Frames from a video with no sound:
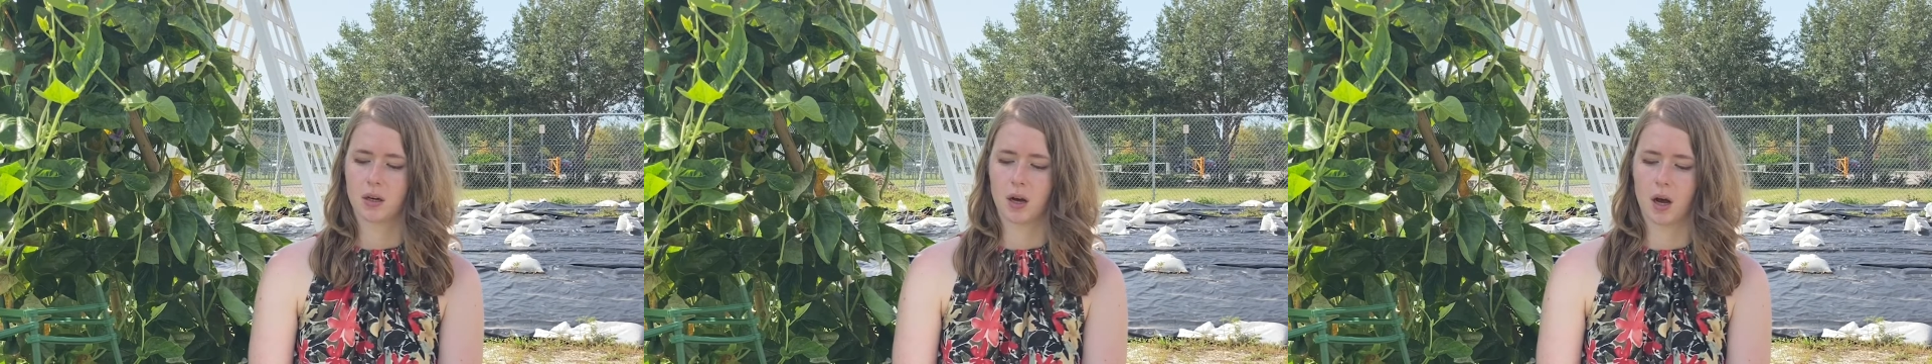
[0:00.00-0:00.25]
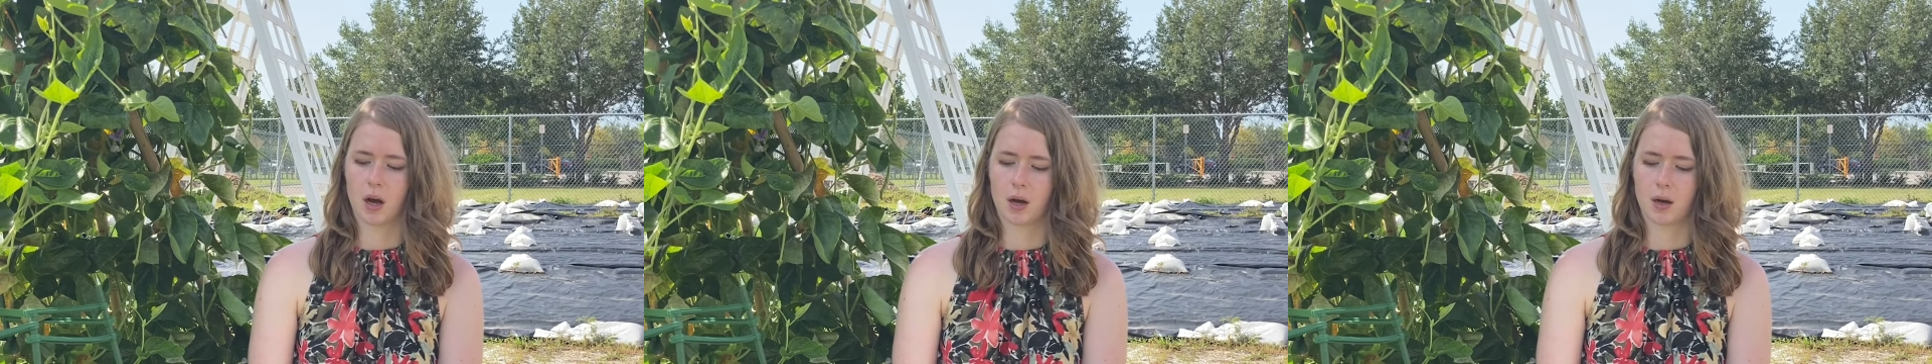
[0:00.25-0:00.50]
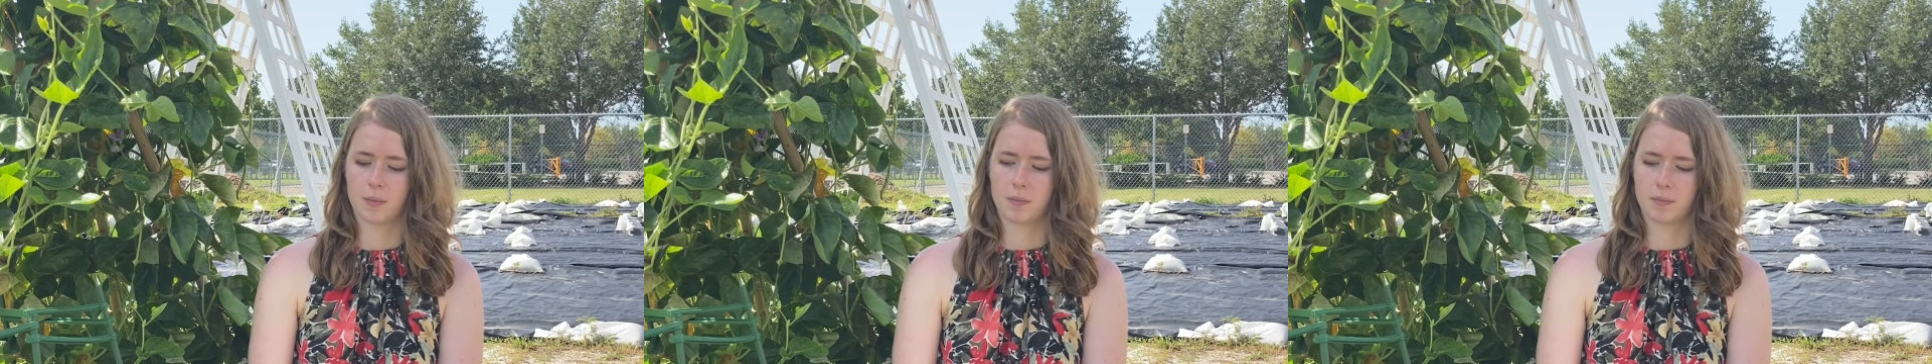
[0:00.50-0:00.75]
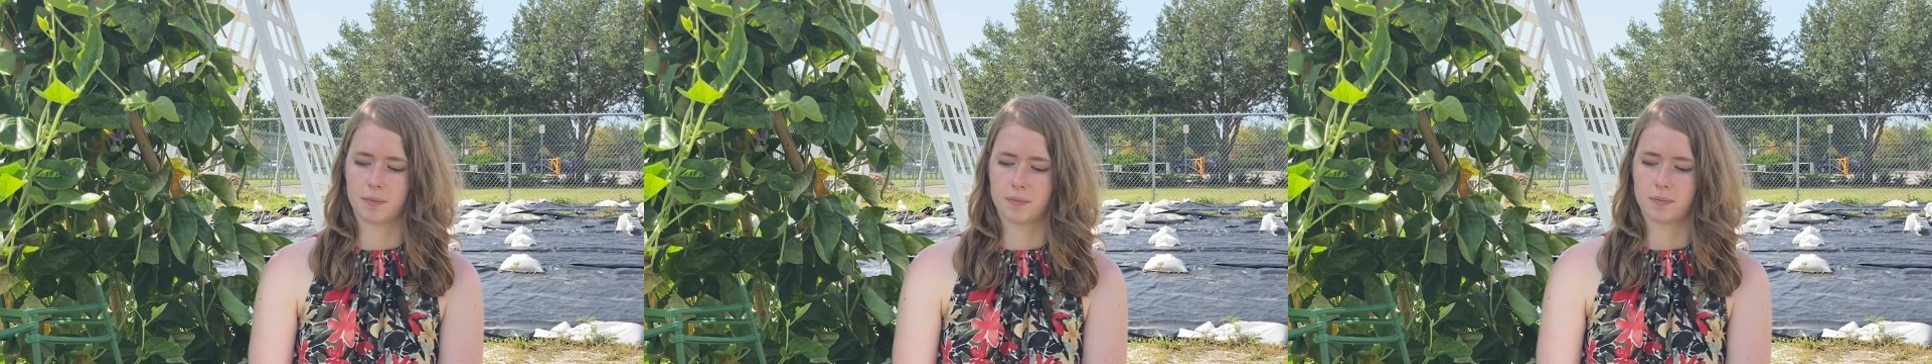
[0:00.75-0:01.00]
um,
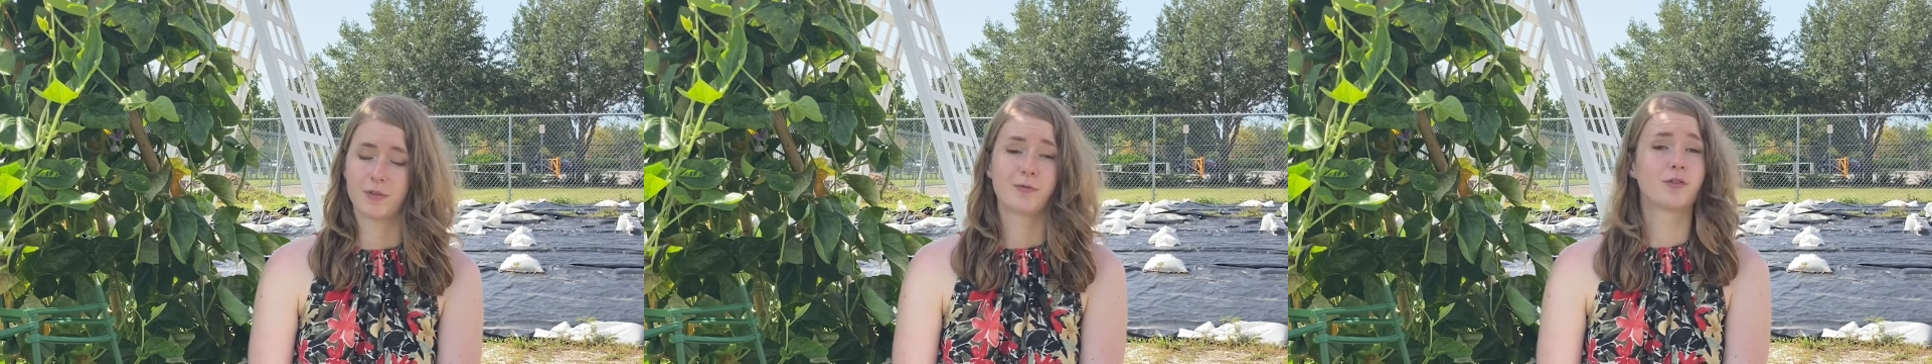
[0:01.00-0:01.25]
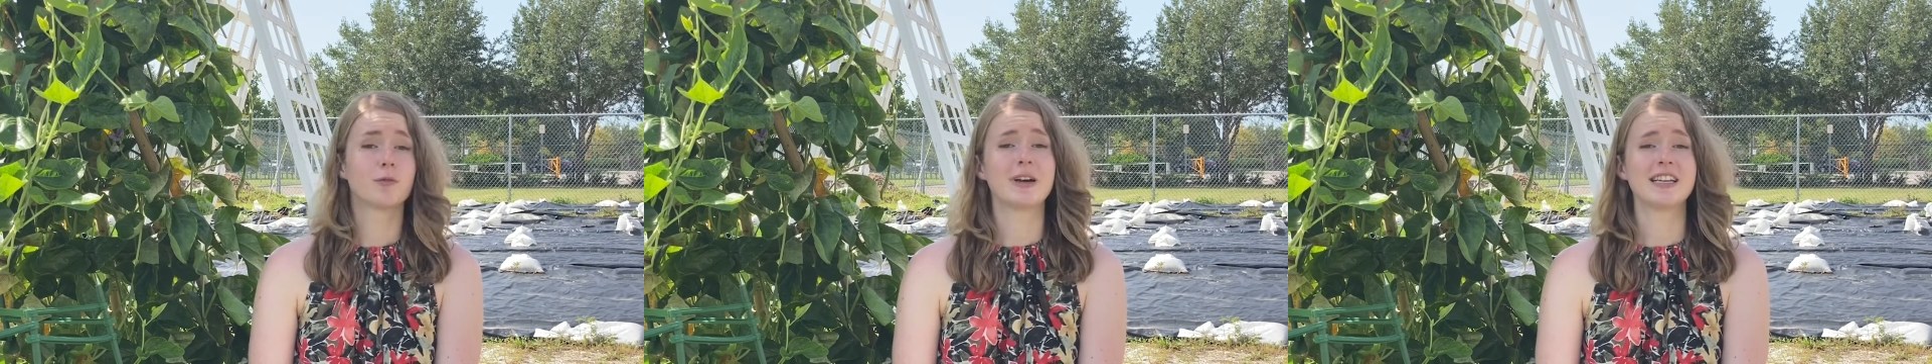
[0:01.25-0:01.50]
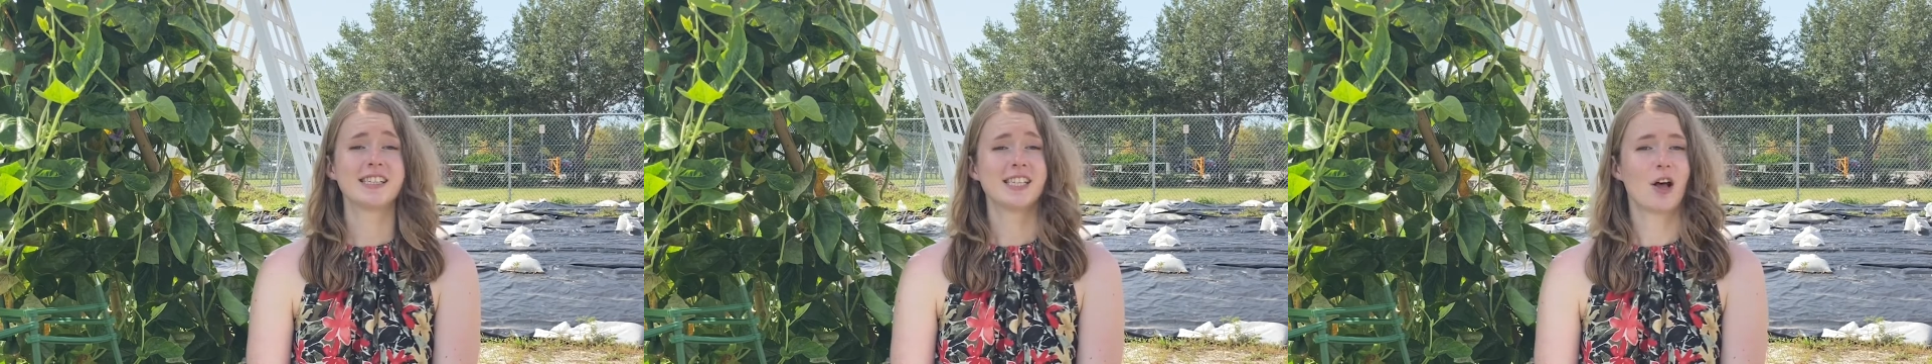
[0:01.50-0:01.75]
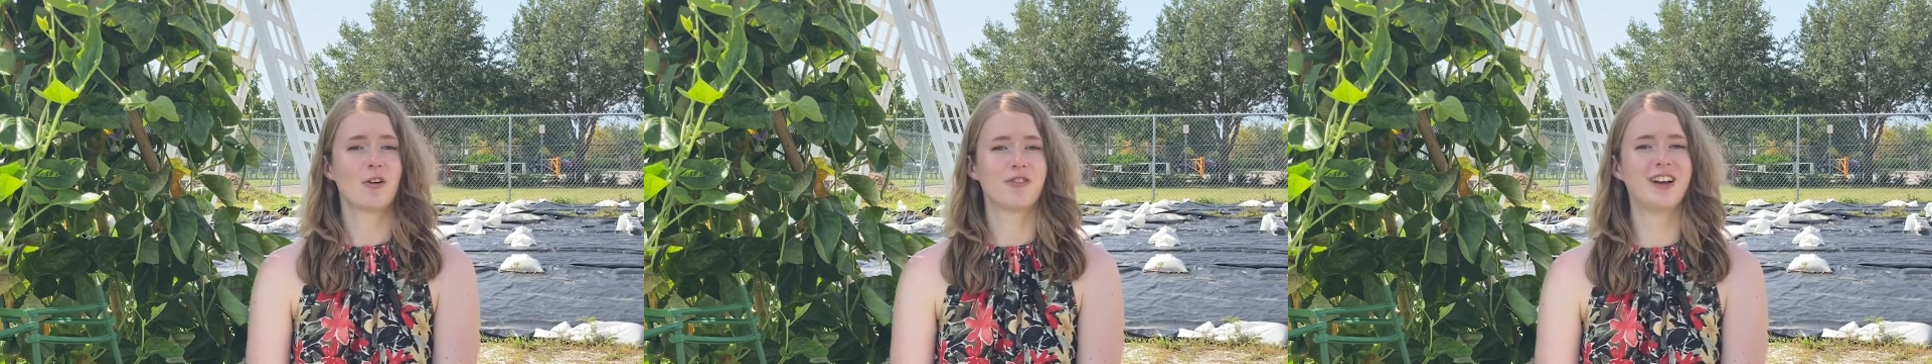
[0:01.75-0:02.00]
for
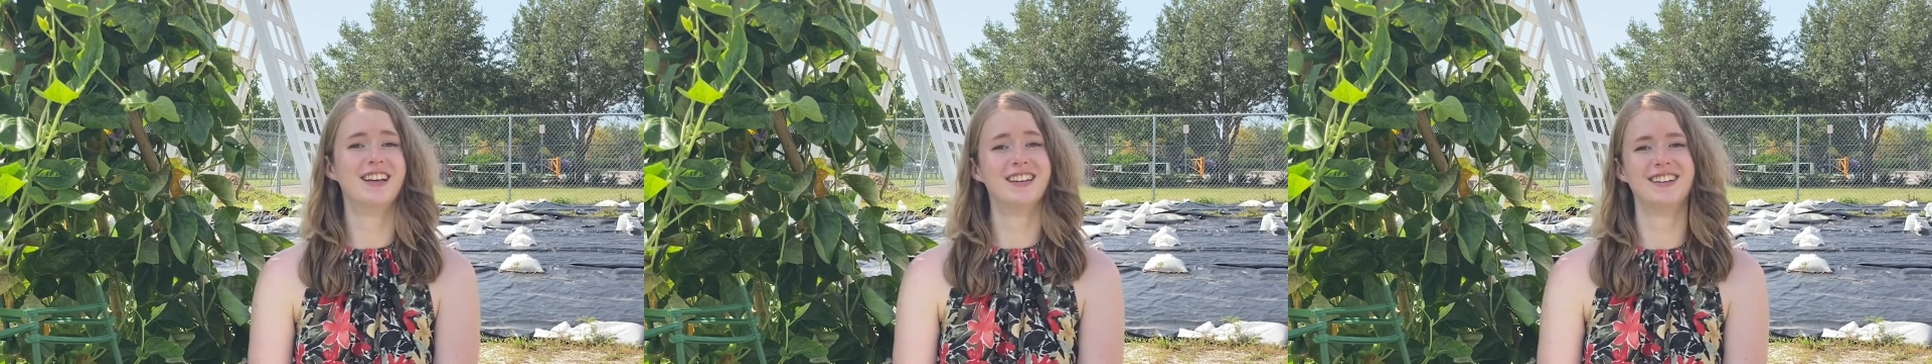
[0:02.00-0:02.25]
myself. Because